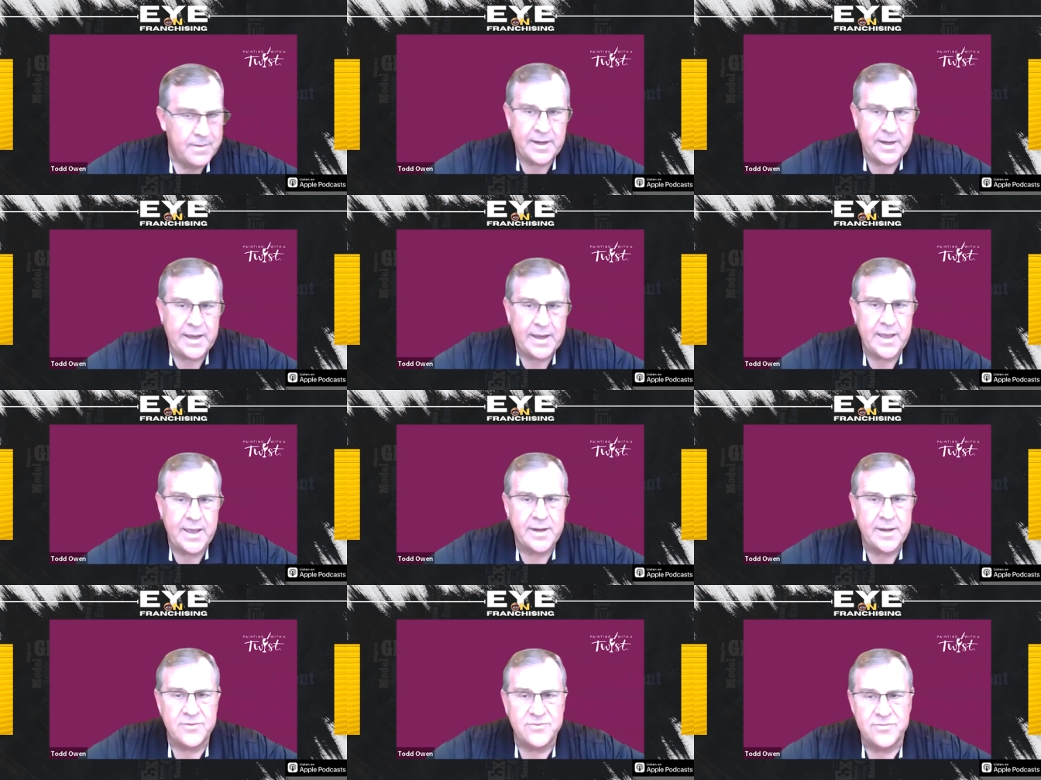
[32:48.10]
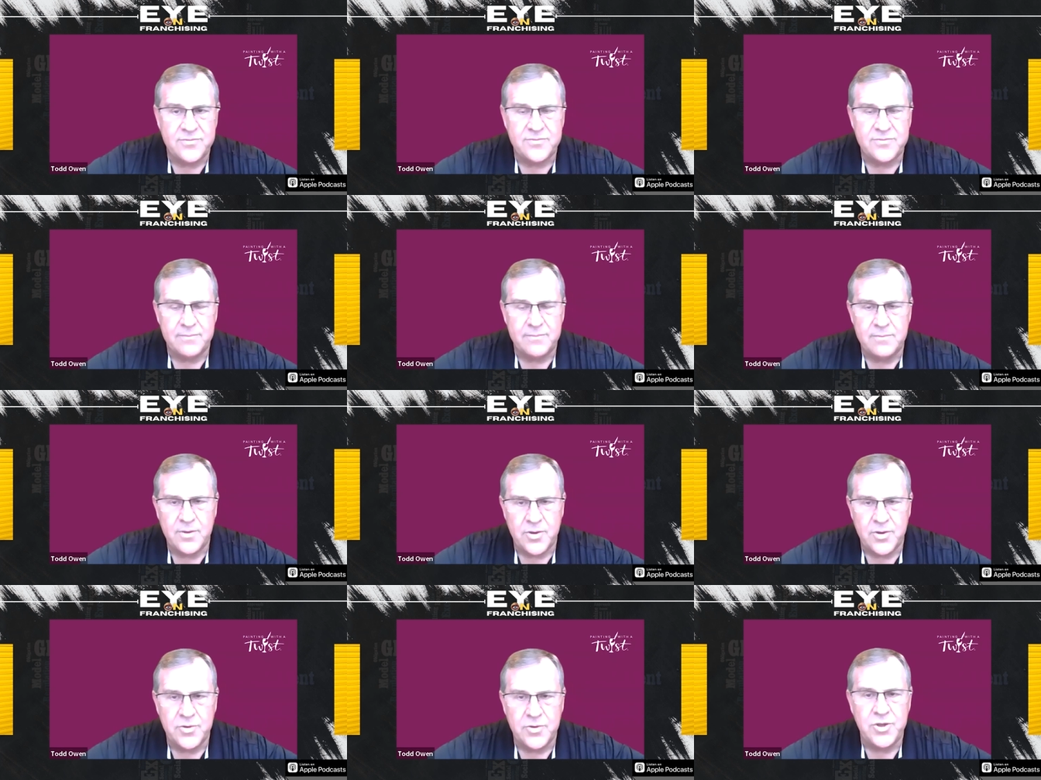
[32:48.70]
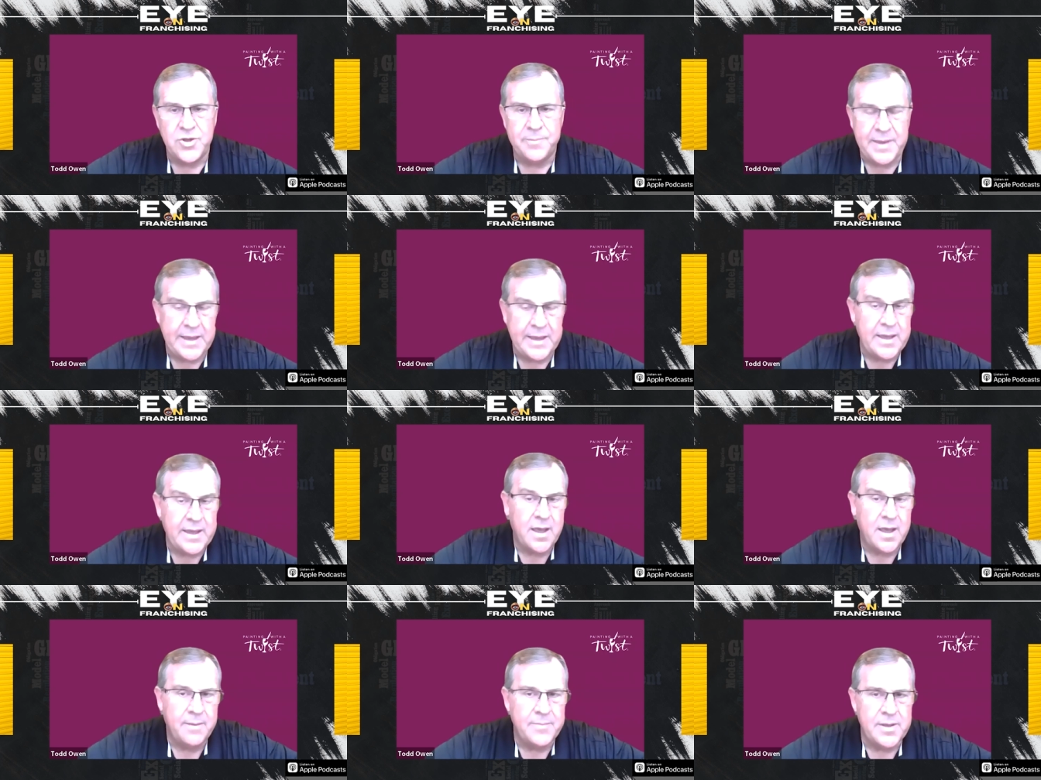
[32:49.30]
and again, it's who you
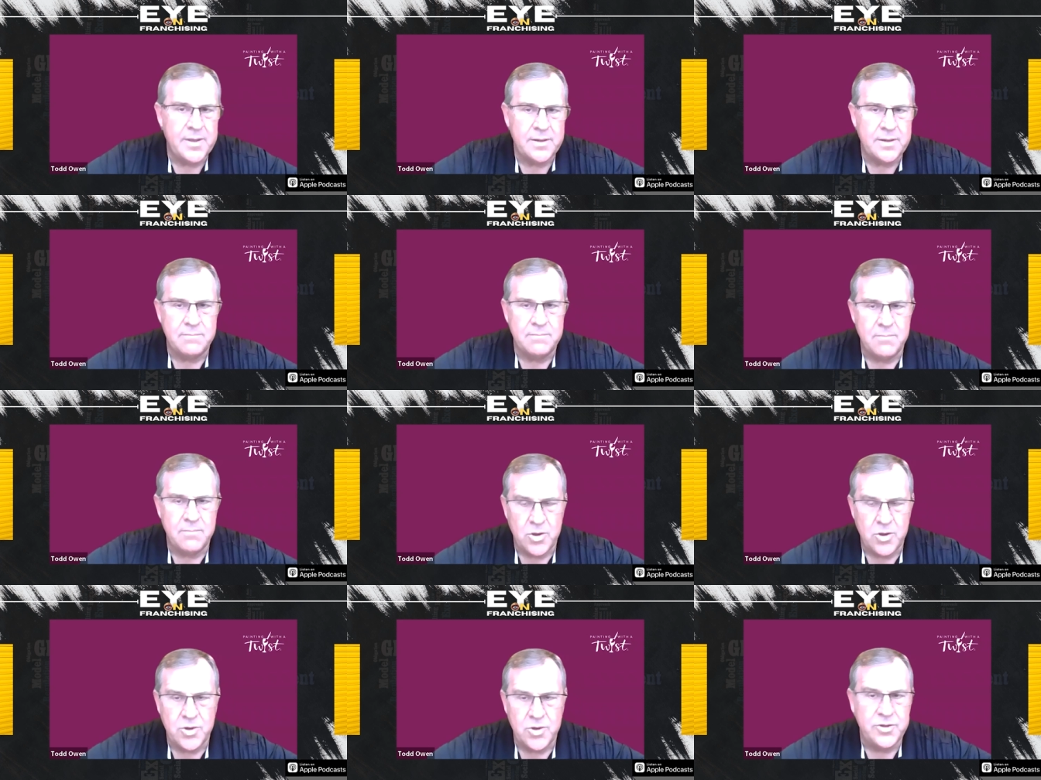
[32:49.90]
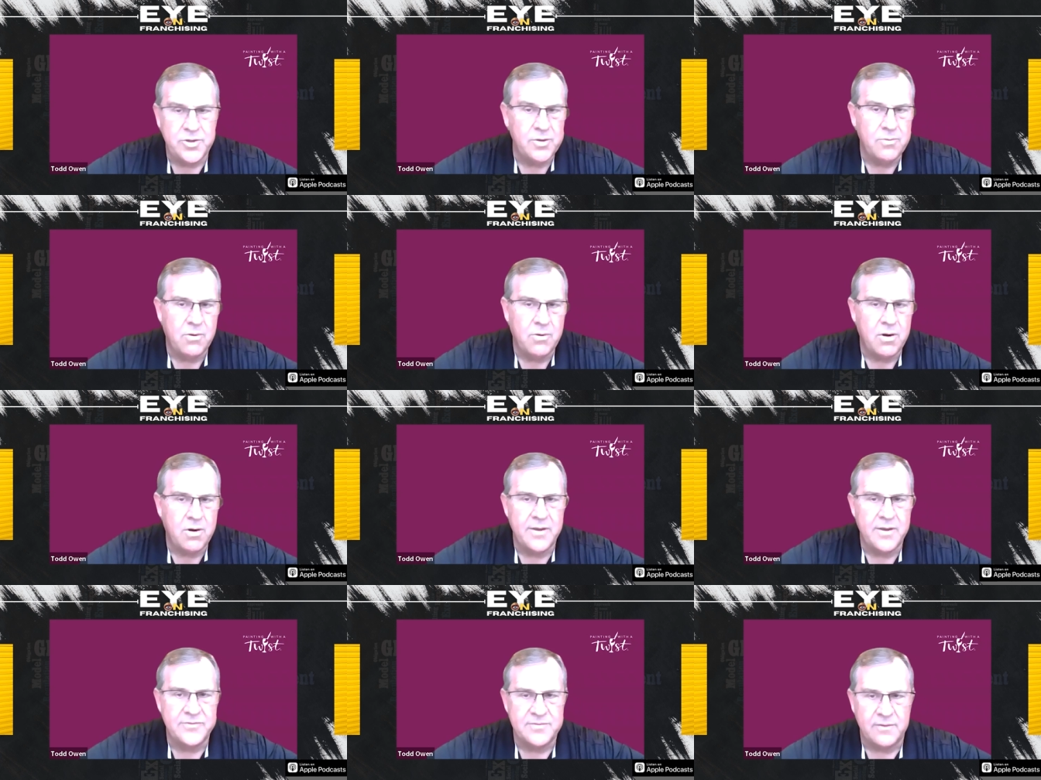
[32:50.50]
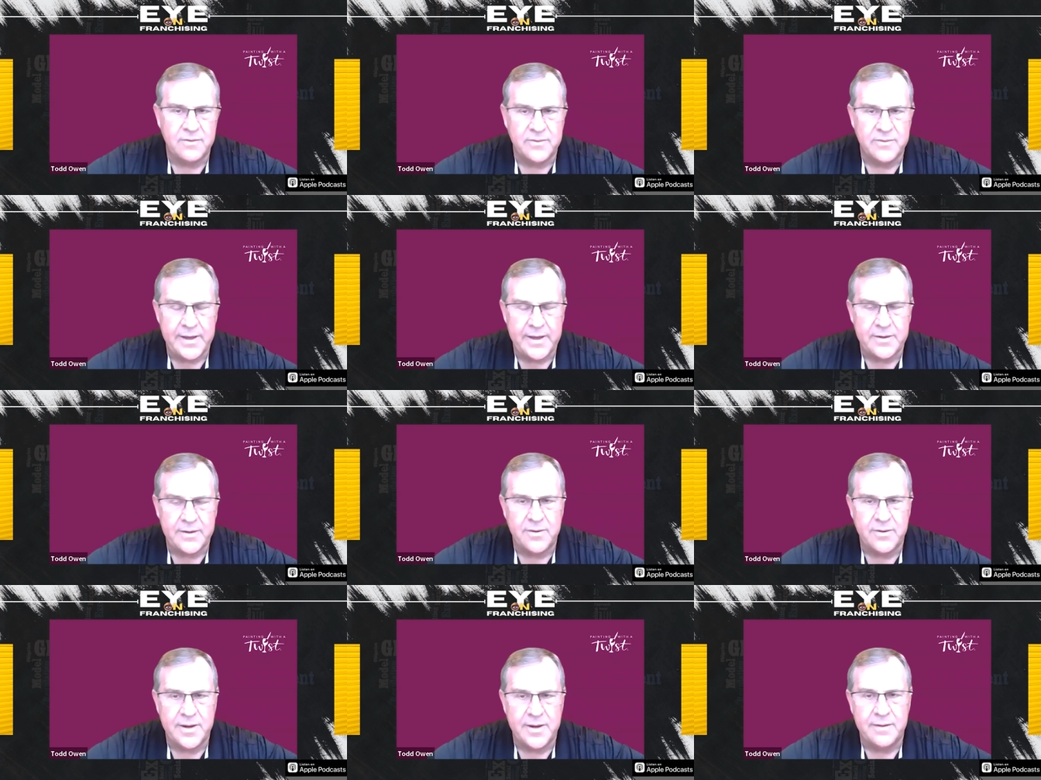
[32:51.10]
become and who you are as a
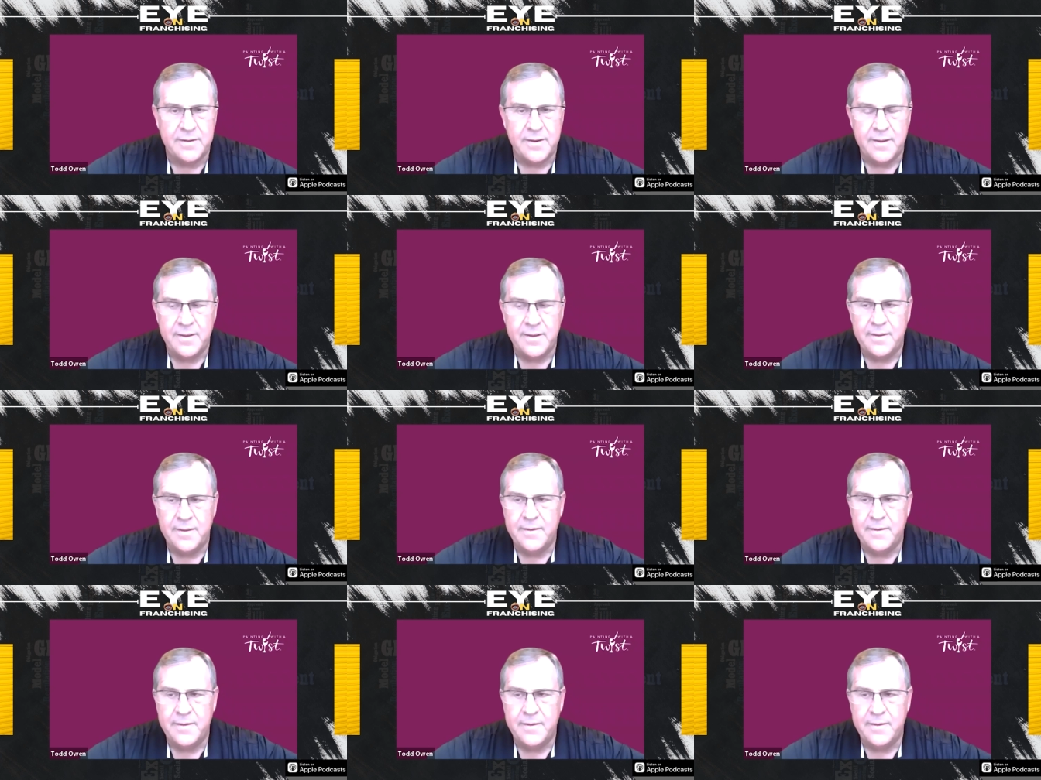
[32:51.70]
leader. And